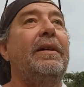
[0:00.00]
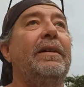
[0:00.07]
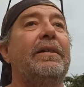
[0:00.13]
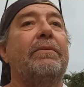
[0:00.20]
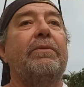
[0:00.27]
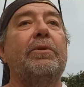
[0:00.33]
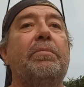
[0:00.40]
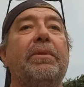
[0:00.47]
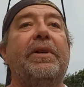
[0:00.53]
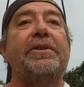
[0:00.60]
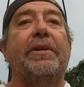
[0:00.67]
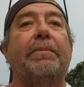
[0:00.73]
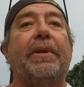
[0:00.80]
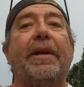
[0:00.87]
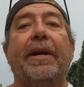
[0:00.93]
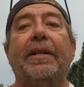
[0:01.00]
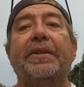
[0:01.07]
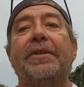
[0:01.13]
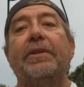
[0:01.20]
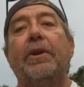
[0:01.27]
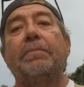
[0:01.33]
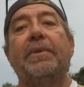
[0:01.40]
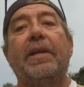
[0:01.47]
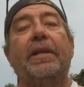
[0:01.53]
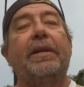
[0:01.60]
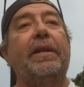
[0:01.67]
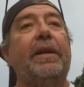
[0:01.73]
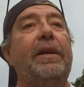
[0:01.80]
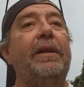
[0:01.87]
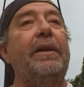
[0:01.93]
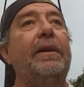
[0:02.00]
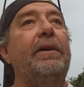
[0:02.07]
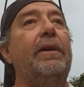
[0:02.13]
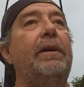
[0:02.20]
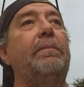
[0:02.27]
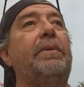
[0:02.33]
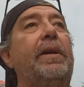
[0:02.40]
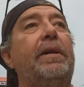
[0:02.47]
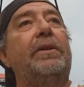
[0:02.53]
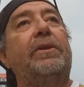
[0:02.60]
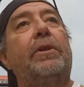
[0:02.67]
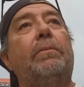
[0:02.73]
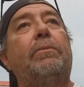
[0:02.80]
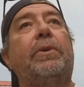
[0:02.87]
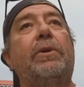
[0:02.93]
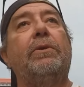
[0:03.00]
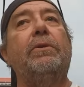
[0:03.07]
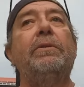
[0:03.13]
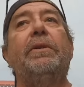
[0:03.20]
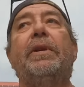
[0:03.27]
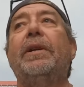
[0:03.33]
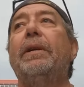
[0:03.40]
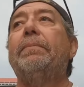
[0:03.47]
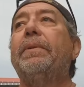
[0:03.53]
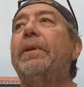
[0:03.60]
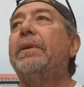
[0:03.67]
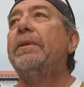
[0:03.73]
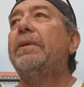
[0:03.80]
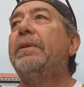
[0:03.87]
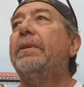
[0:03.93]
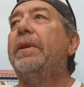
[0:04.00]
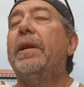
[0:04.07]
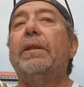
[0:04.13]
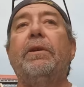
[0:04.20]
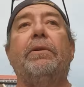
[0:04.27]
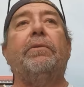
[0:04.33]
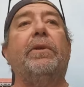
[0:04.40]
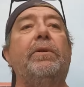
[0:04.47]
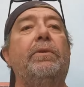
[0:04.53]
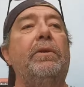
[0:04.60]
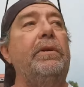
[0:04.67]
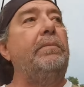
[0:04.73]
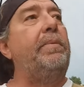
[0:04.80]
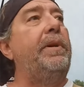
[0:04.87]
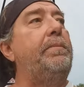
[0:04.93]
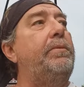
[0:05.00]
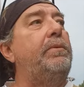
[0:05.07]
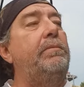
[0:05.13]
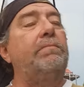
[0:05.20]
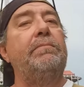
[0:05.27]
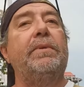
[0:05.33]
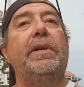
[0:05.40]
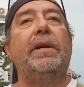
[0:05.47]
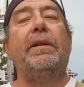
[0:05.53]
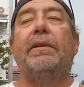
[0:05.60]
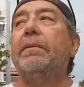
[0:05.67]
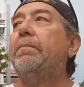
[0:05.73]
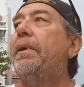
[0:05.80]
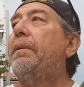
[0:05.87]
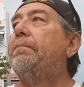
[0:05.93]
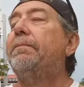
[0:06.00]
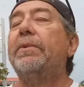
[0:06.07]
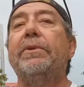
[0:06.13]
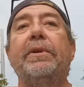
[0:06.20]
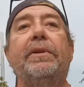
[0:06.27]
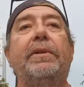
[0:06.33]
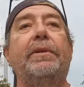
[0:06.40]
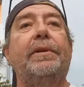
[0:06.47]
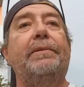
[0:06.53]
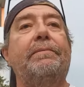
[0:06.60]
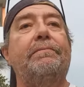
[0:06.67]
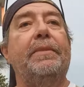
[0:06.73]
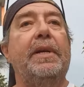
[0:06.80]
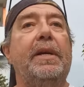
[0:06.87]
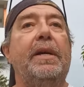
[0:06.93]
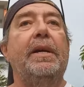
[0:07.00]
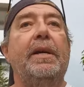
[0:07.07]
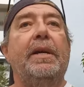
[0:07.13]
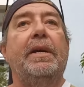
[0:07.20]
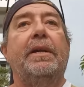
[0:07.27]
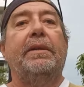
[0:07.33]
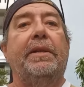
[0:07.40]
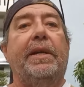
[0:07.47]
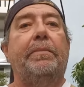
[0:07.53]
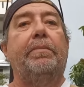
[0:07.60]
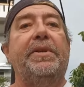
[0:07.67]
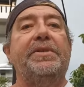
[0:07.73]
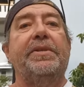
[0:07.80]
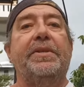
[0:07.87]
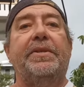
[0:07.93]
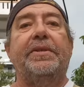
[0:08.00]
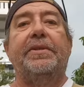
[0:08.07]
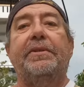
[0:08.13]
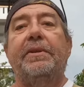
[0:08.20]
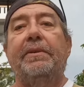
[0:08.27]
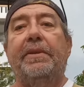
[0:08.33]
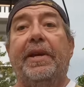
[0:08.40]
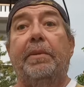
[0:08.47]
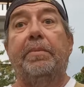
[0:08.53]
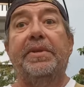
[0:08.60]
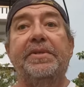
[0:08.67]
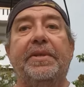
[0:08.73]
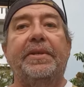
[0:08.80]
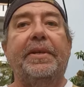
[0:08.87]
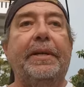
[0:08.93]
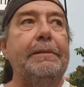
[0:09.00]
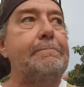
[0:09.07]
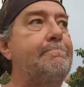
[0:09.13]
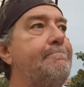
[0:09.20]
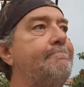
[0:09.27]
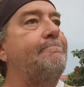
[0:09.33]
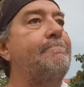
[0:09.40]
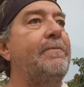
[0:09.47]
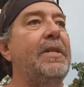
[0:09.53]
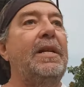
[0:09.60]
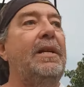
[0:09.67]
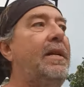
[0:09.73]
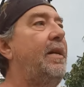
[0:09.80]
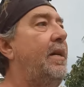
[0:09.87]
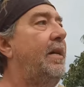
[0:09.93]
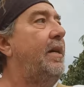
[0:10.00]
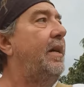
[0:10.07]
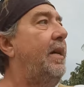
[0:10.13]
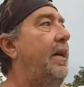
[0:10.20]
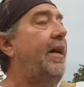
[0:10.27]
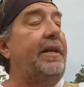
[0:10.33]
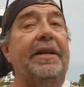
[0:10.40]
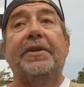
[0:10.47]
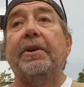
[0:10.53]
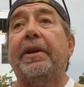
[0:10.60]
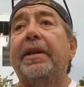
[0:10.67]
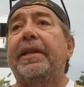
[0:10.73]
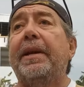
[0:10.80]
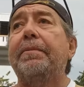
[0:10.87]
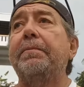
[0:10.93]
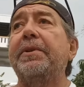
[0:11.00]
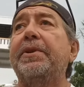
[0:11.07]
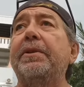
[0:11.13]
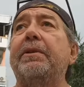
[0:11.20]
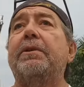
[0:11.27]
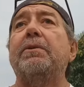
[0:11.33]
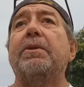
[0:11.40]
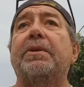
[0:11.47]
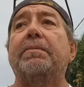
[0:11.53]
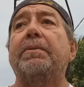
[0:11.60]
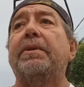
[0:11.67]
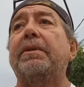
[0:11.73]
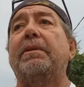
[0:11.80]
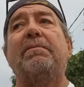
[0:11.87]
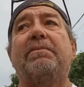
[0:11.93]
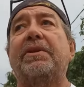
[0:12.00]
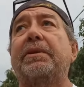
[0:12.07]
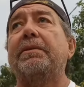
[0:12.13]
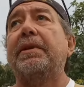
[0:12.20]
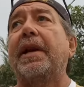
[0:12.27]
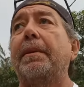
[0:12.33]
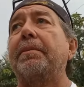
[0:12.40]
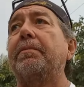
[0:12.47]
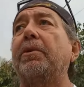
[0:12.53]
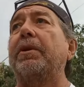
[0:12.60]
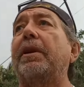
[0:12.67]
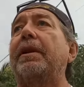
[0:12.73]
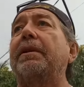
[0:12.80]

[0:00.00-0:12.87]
It's a real pleasure. But hey, listen, I'm nearly there. I'm going to stop recording now because I don't like recording people at the pub or anything like that. Their business is their business, eh? Unless I get their permission, of course, which I just can't be bothered